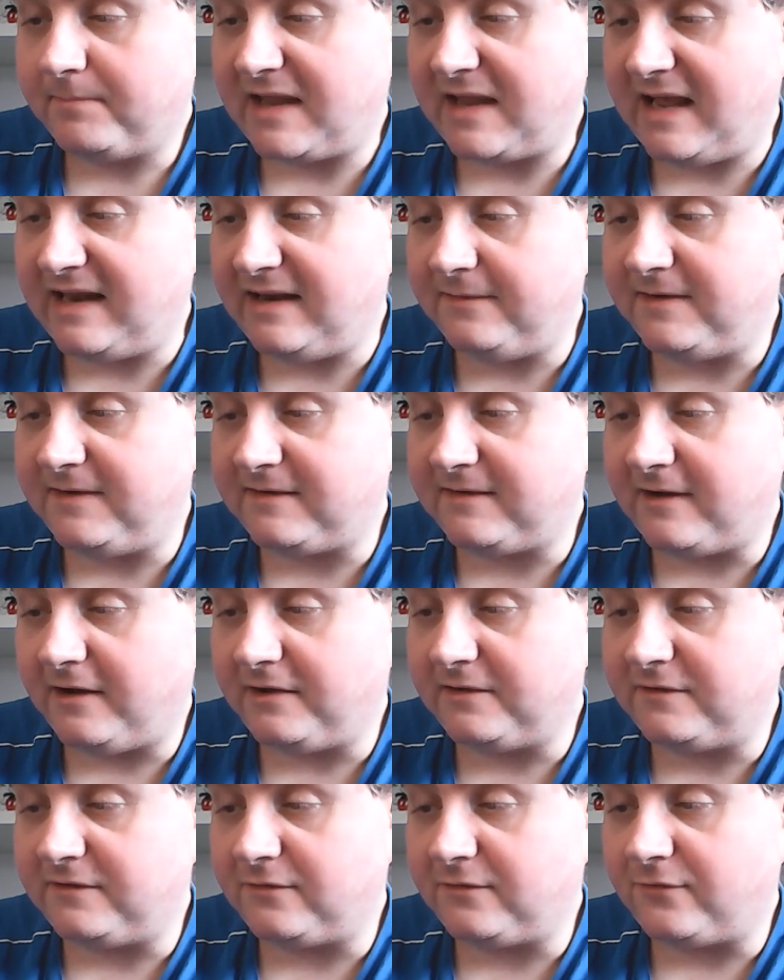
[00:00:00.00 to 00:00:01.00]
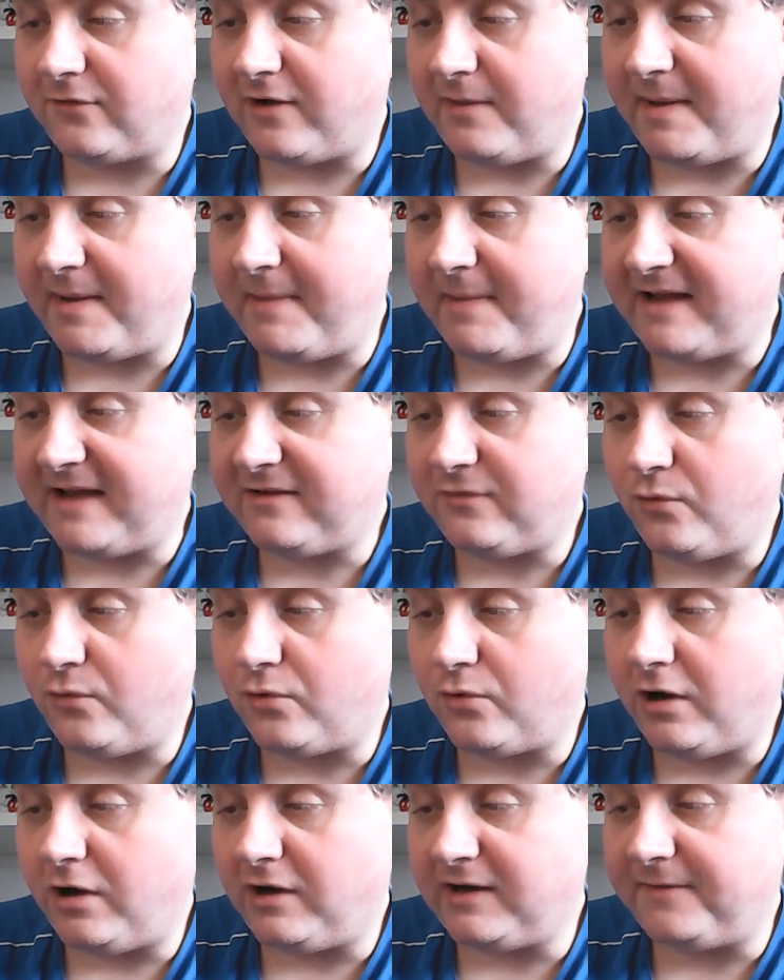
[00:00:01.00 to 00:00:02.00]
And if this card is destroyed by battle or
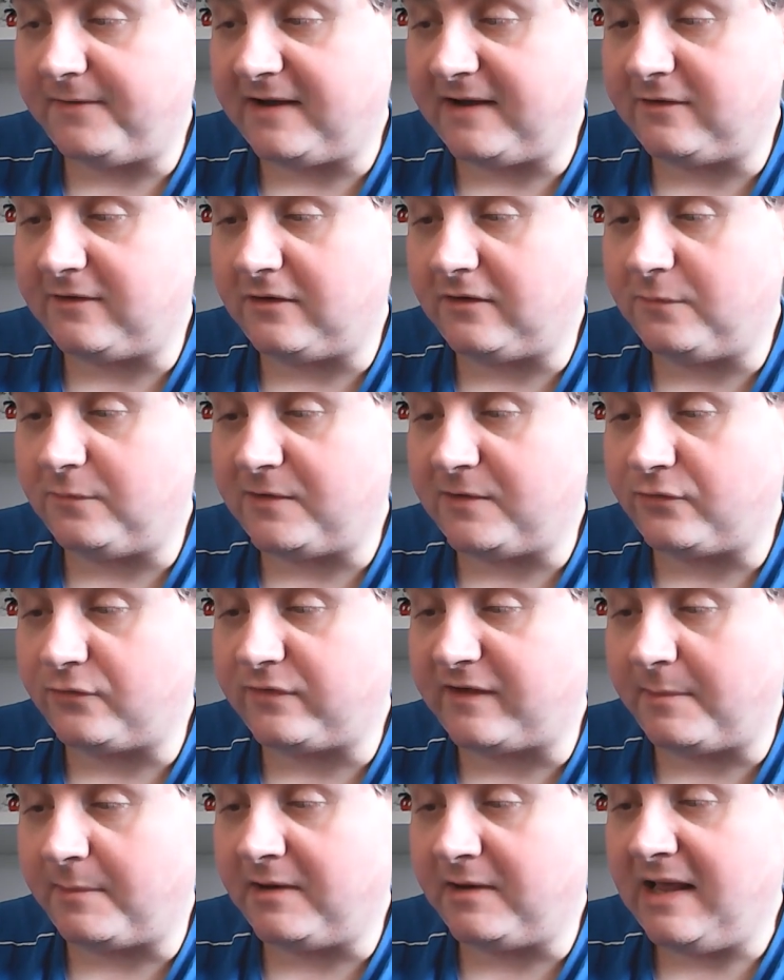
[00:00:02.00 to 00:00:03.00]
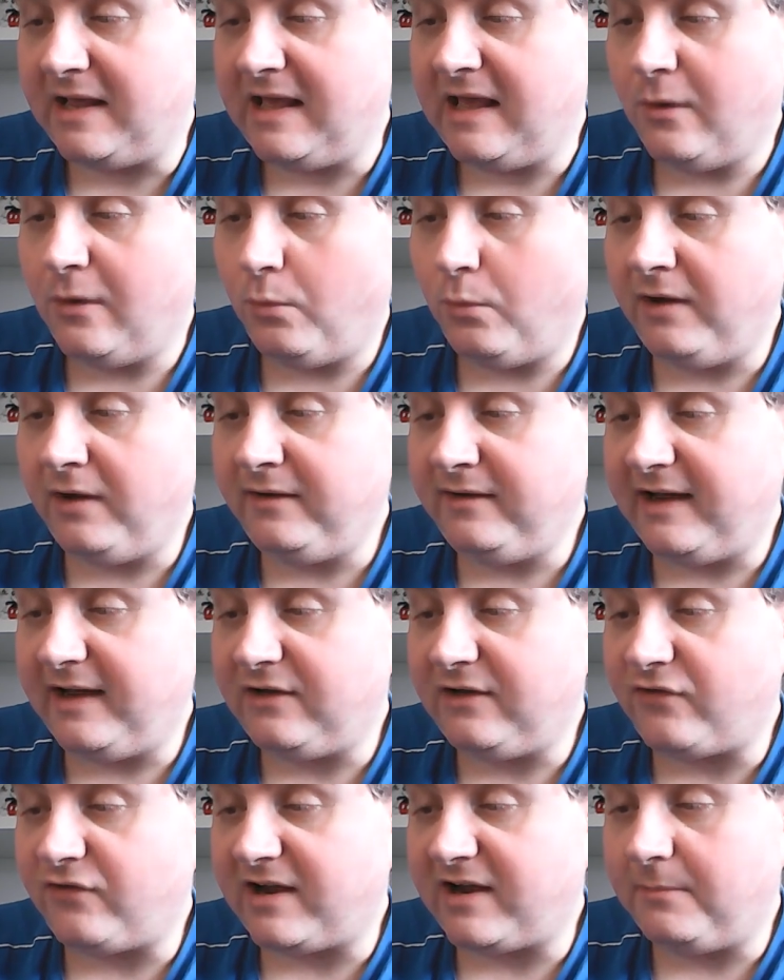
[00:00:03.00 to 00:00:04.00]
card effects, you can special summon one light
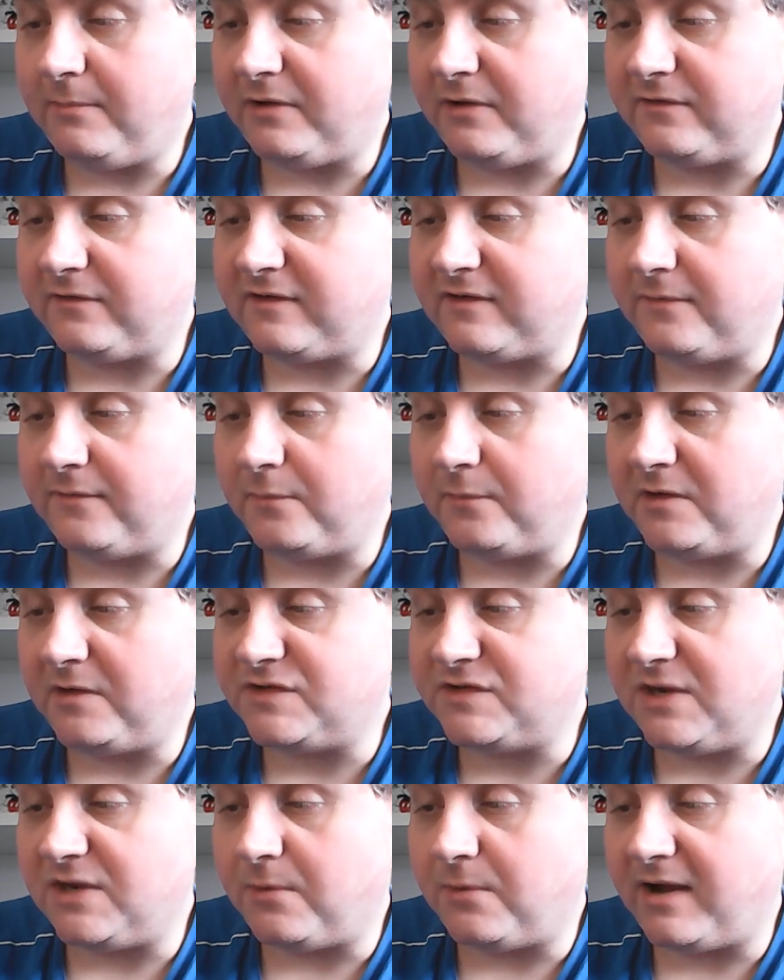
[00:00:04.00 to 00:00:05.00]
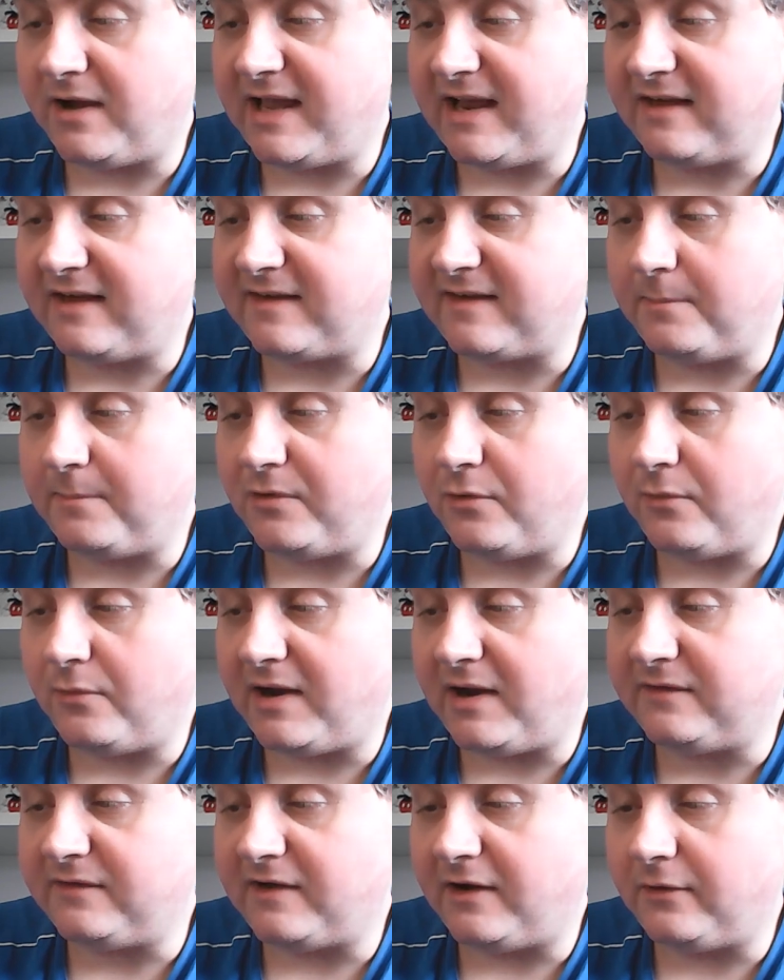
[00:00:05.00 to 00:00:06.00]
dragon monster from your GY except Blue
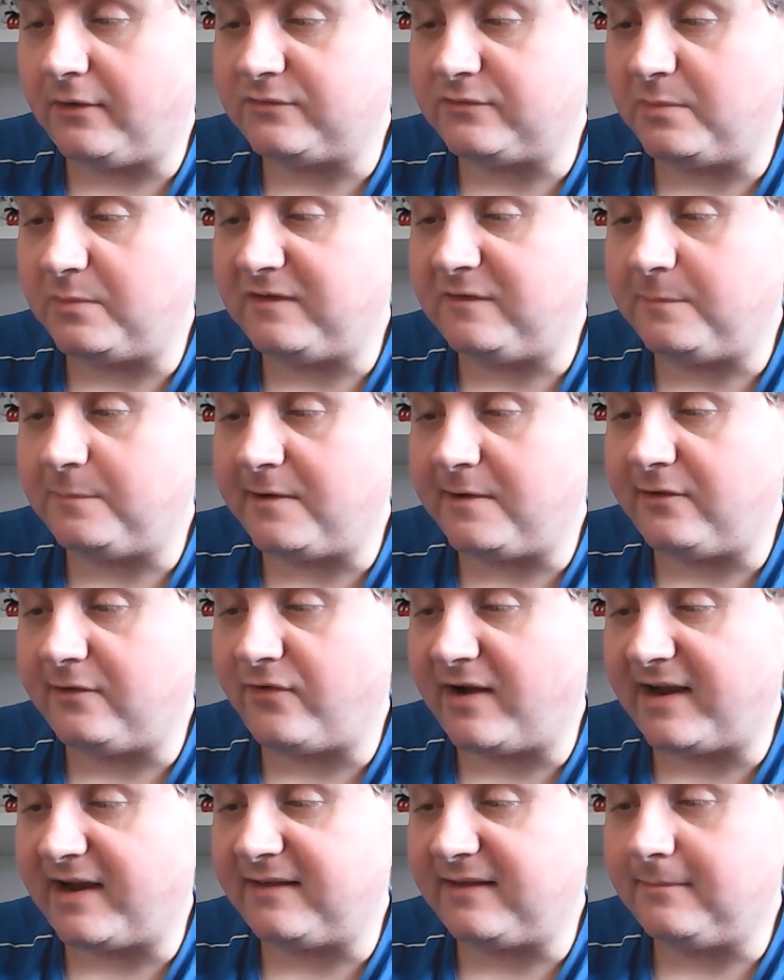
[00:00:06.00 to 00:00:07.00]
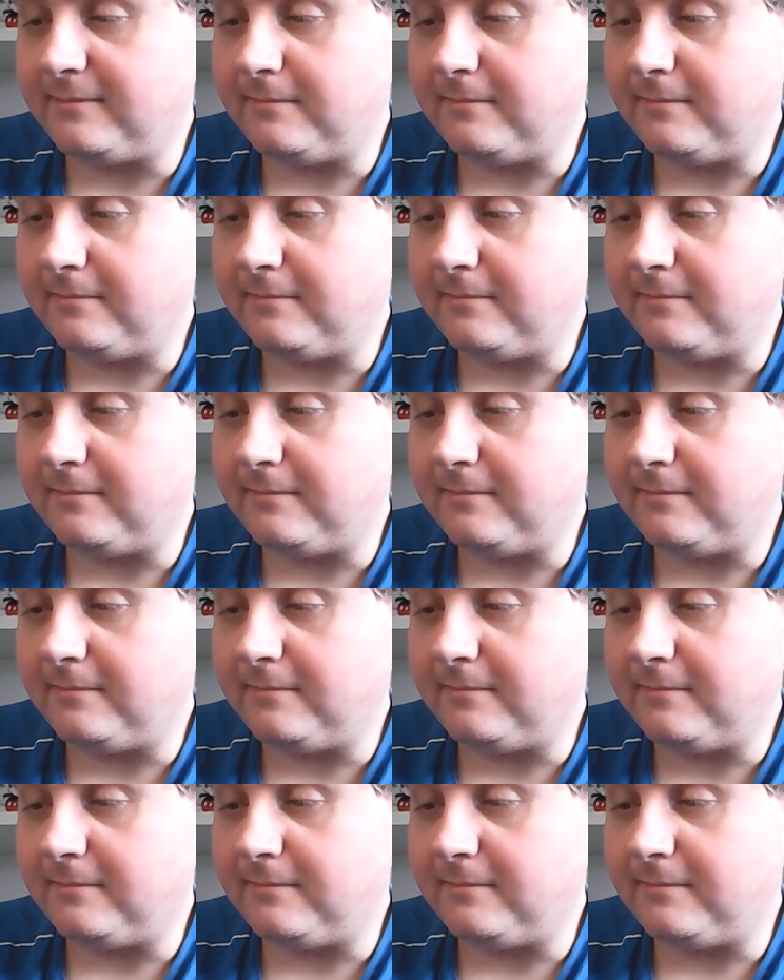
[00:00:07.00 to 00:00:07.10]
Eyes Ultimate Spirit Dragon.